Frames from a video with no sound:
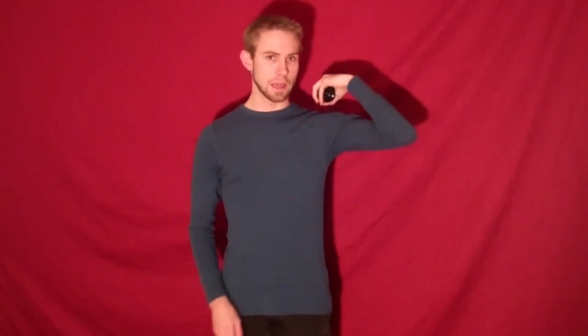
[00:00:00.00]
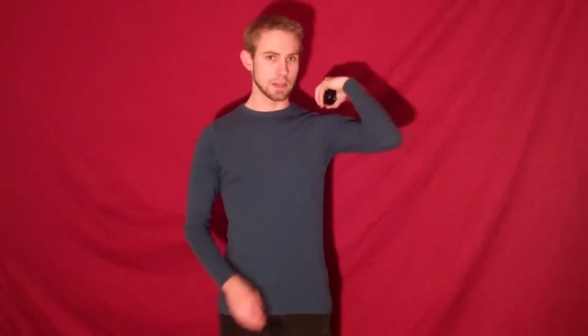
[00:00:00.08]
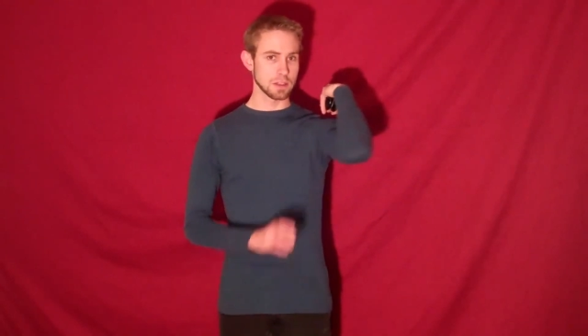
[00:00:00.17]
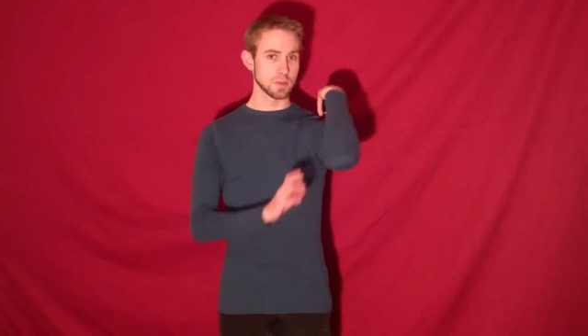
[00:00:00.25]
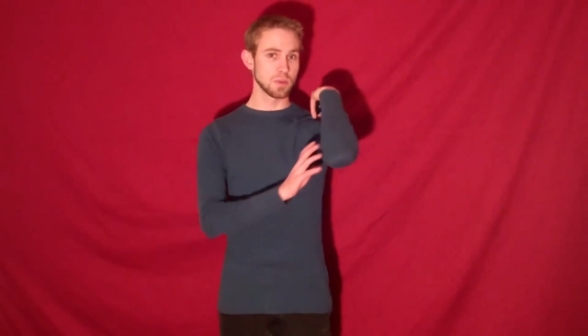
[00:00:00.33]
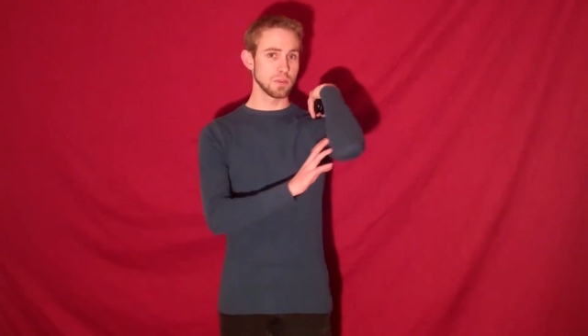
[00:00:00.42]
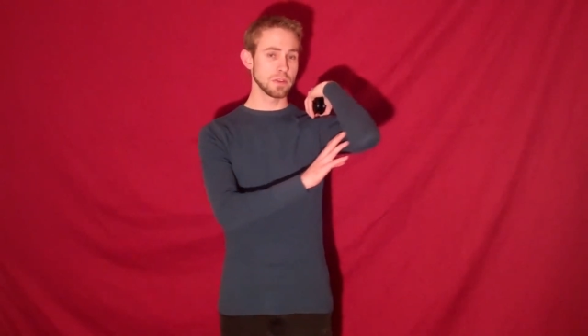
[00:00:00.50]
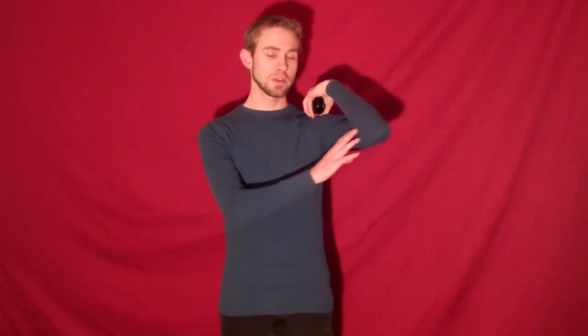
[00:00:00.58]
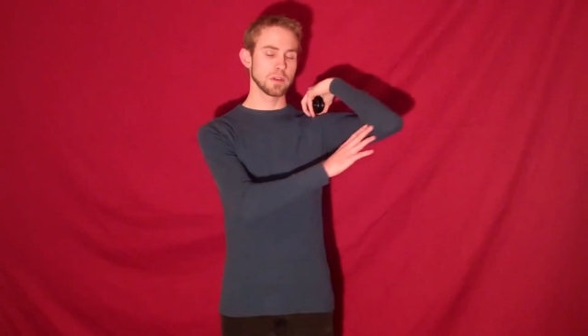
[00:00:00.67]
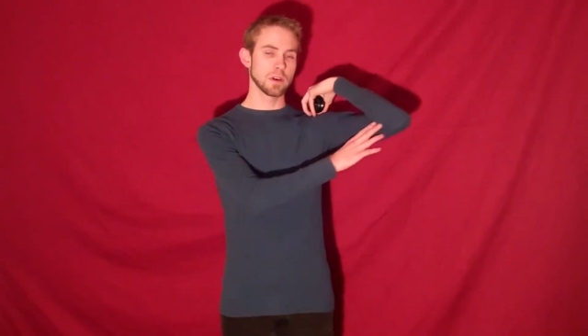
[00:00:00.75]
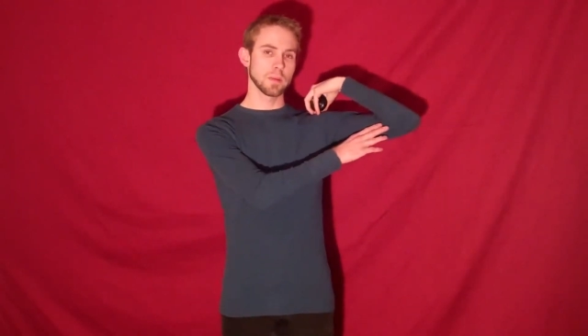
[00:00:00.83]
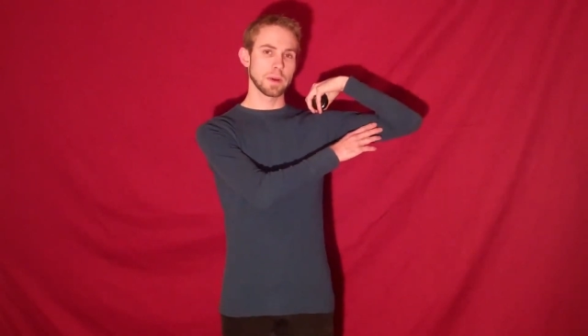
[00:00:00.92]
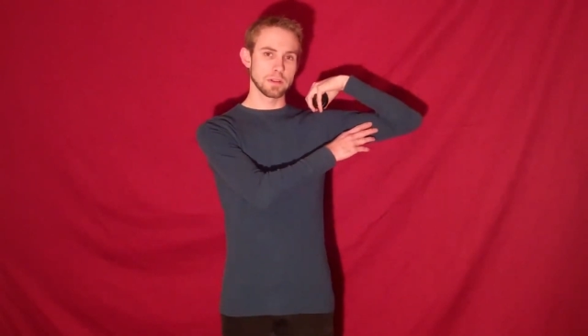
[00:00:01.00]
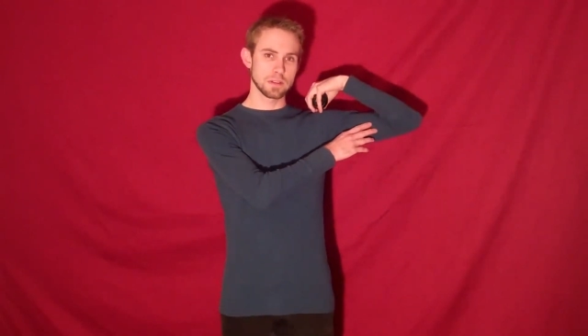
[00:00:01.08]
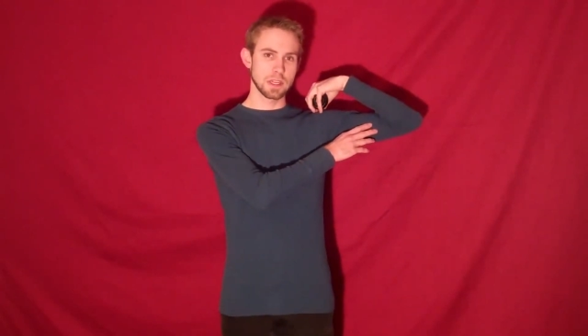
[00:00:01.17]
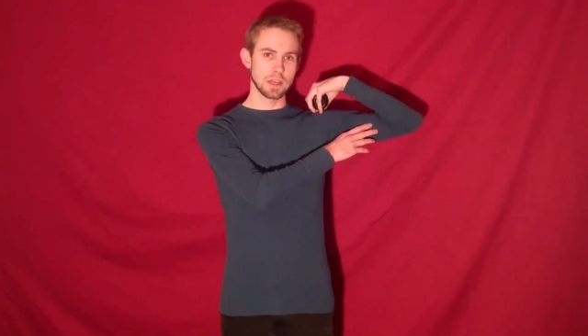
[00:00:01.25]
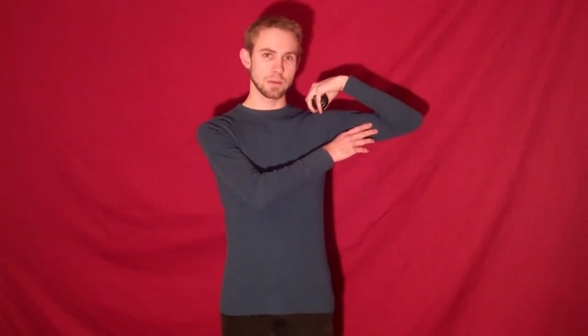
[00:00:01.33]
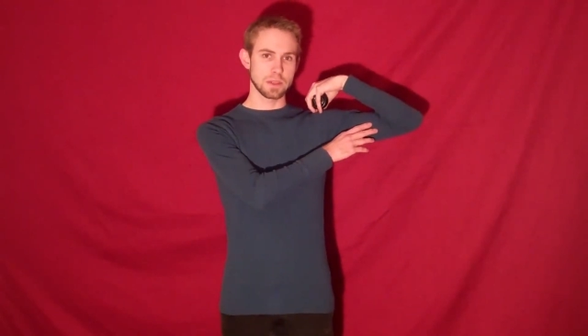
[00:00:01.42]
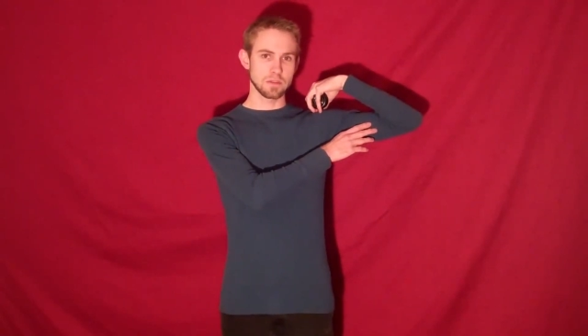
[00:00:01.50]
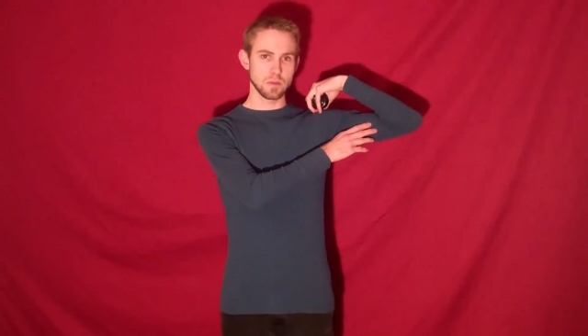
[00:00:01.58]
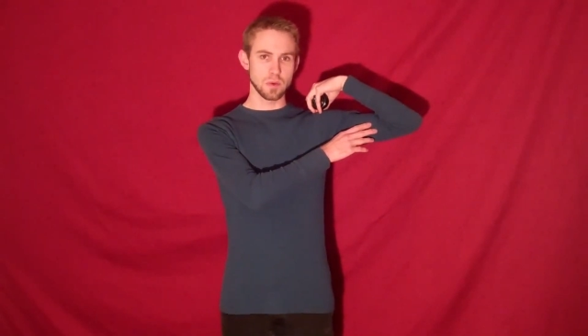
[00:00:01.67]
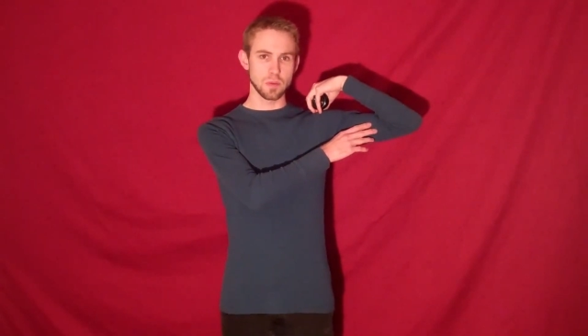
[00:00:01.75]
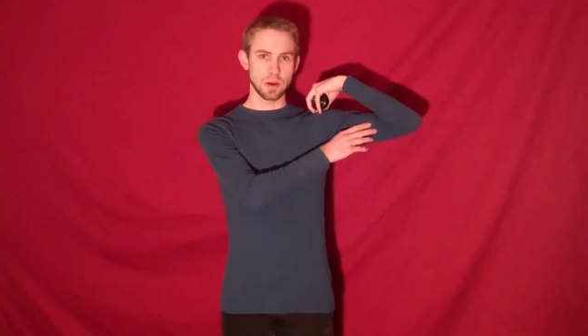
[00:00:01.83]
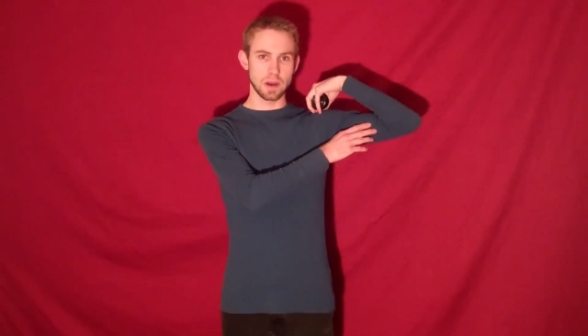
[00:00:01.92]
and just moving your arm out sideways
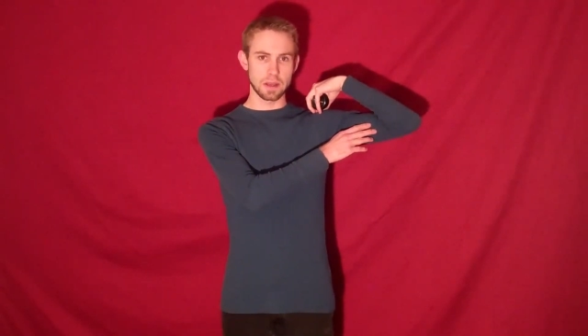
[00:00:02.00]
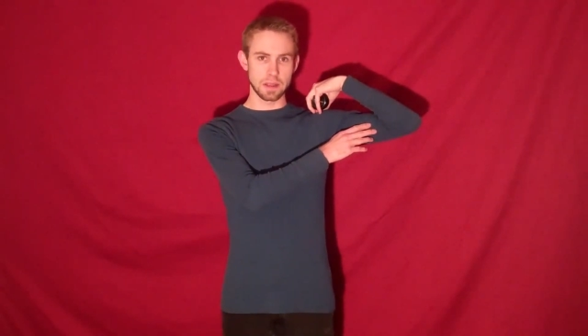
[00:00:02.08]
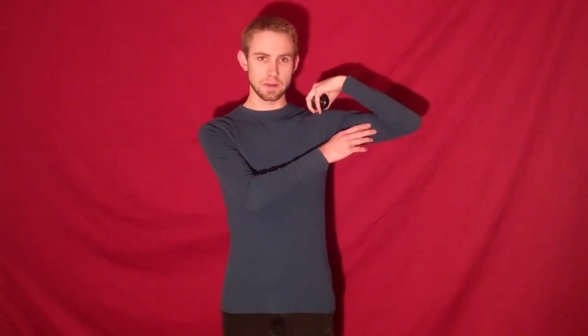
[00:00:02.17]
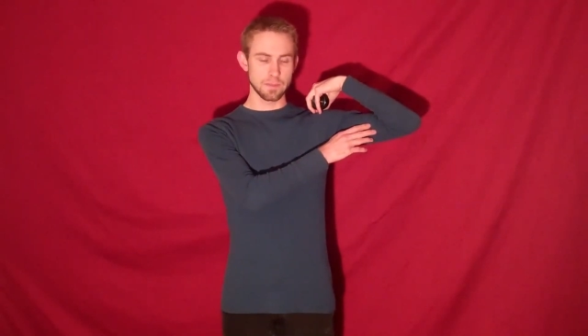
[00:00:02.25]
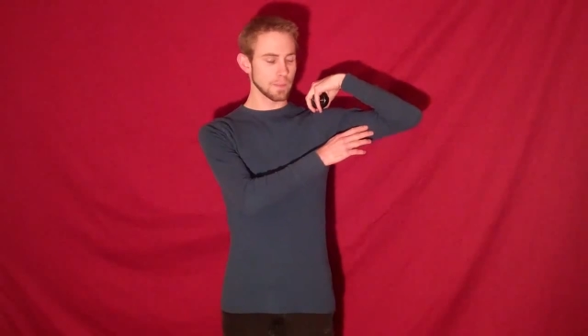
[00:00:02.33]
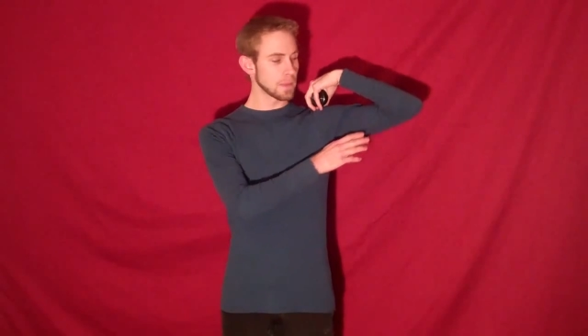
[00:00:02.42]
from your body.